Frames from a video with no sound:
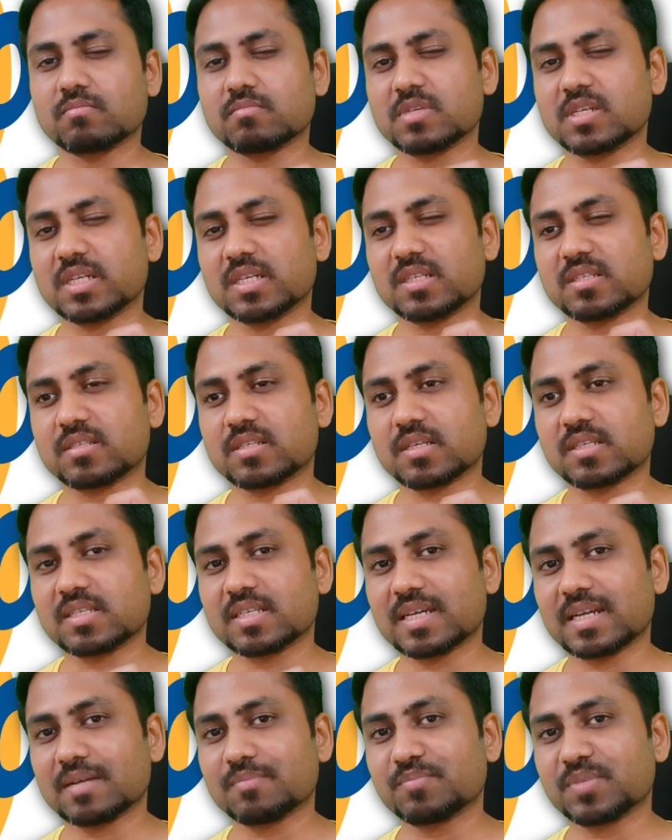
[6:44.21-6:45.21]
let us say,
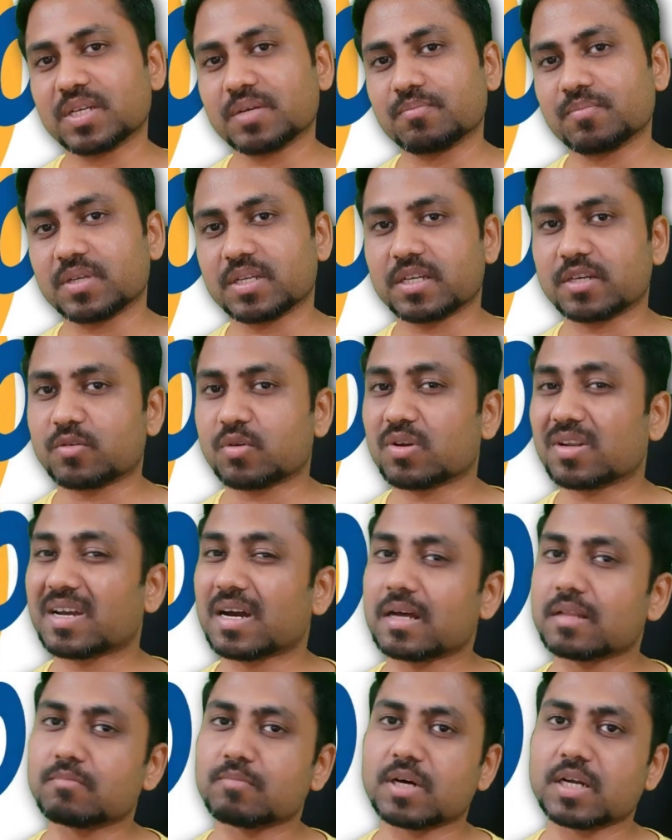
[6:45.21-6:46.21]
Scrum template or
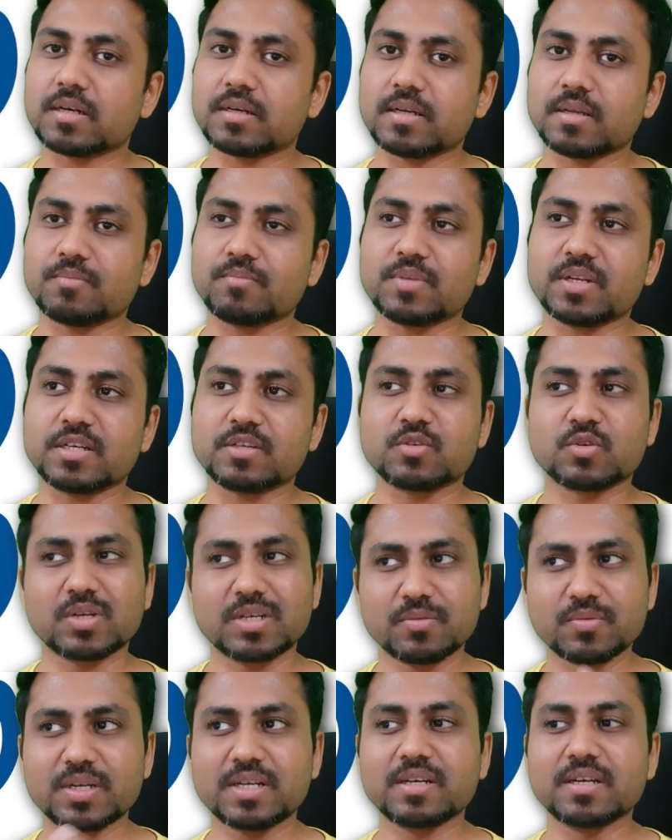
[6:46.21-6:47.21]
Kanban template. So
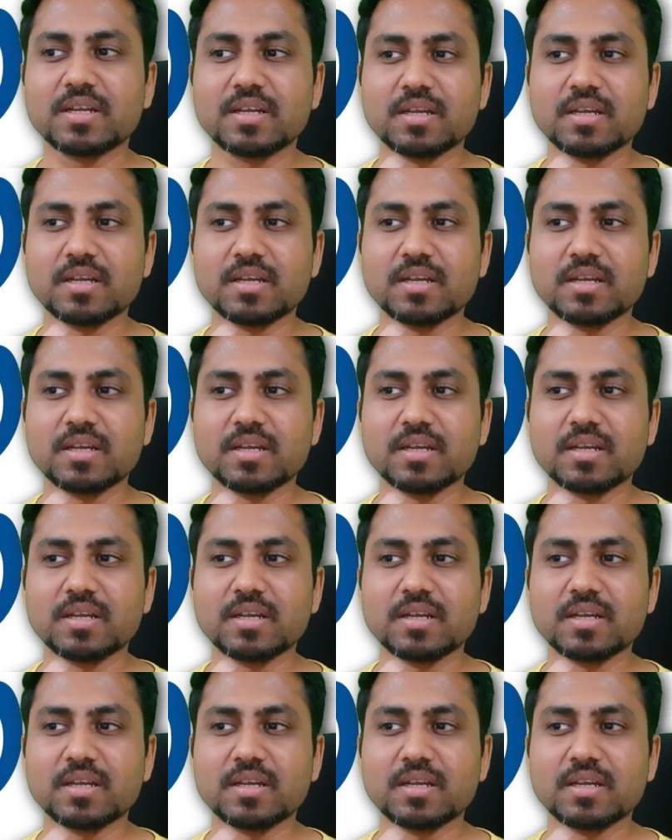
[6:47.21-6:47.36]
it will